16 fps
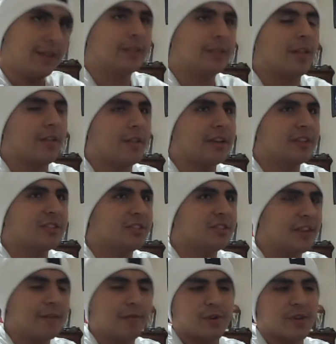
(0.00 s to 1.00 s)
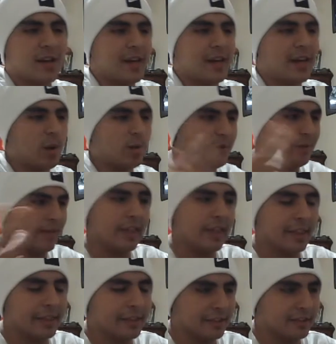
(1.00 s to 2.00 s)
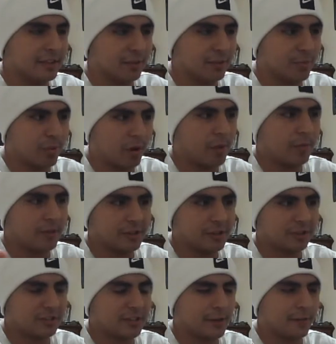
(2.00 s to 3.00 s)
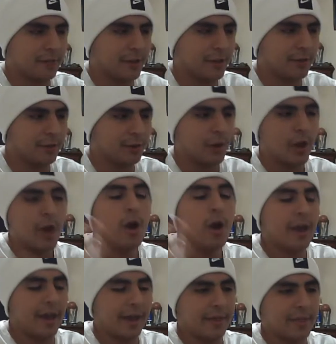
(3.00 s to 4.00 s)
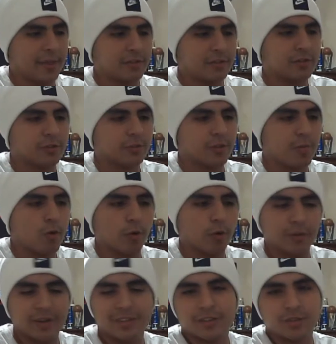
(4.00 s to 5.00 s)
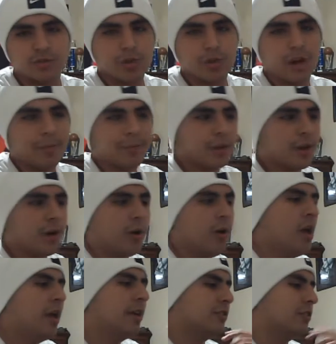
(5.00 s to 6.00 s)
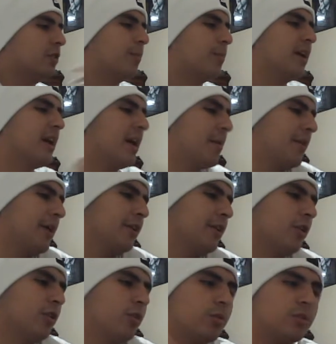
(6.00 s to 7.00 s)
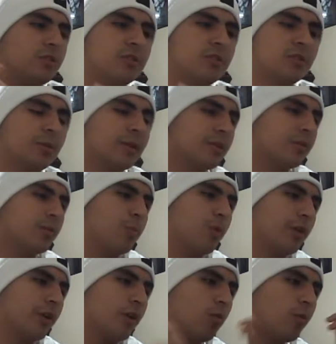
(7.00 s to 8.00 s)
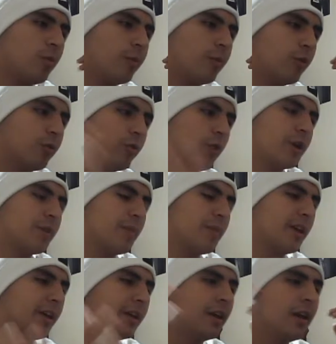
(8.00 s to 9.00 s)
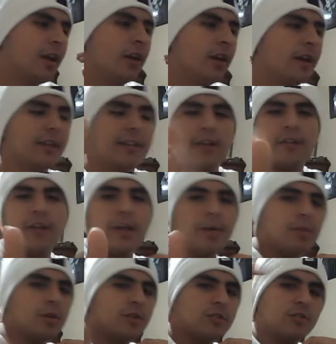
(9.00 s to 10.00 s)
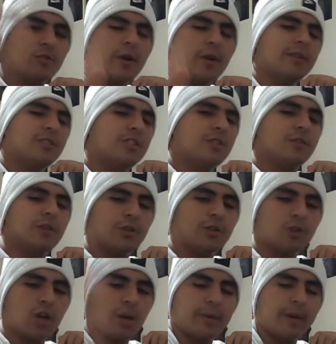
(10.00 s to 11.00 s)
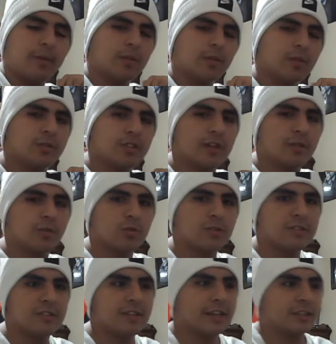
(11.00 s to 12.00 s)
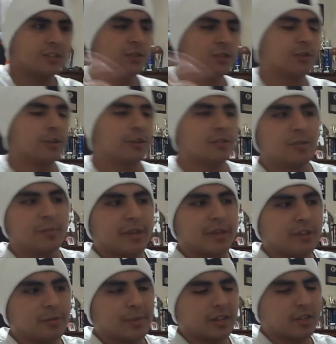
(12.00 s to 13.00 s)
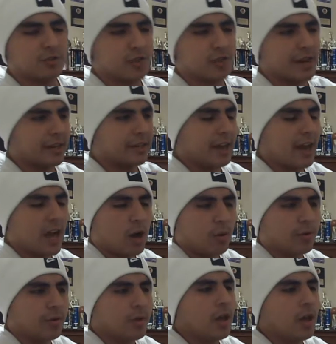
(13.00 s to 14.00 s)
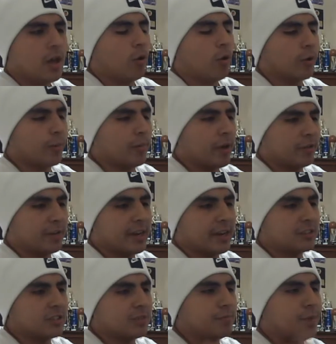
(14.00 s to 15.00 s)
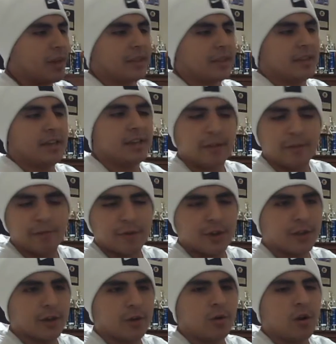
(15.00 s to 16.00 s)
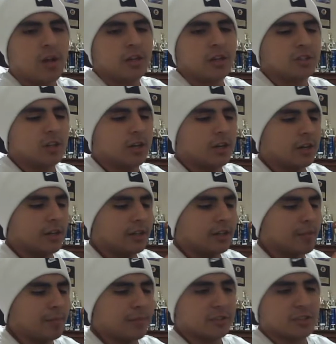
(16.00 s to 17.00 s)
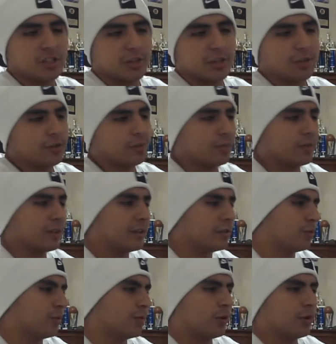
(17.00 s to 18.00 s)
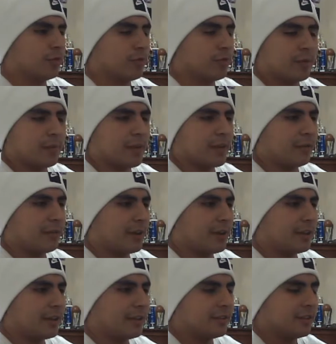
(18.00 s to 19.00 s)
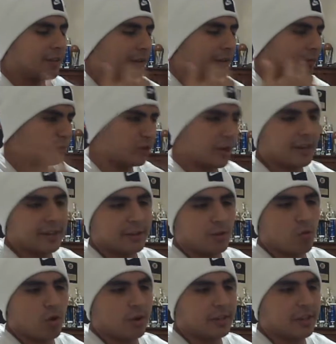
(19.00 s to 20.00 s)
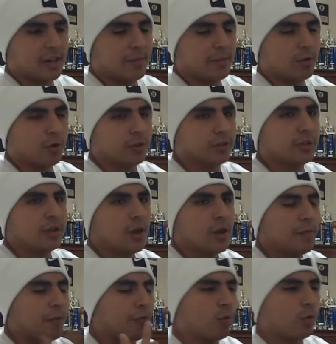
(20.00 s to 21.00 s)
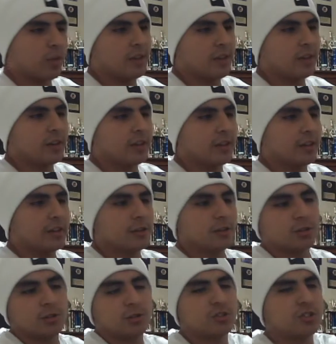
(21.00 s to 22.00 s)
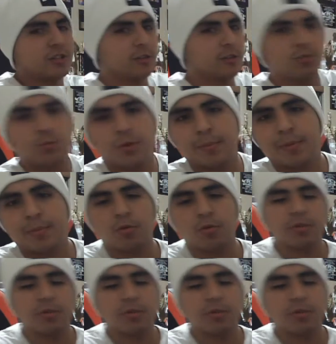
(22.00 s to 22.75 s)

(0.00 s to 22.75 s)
the Legends Never Die album, and then this is probably their second favorite, and this is the more recent drop, you know? So, but hey, man, y'all know what to do by this point. Y'all want more Rugged Man? Hit that like button, subscribe, channel if you're new, comment down below what you guys want to see next, share your thoughts and opinions about the track and the album, or my reaction by the end of the video. Uh, let me share this with more Rugged Man fans. trying to hit the 1K mark before the end of the year, so share this with more people.